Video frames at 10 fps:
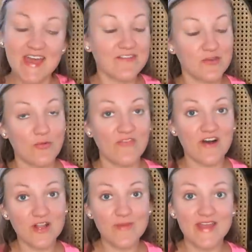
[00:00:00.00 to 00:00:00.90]
If you
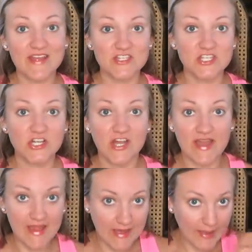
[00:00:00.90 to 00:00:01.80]
follow my
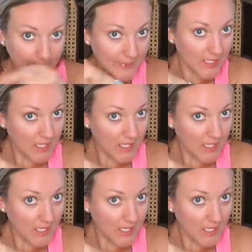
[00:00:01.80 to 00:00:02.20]
Instagram,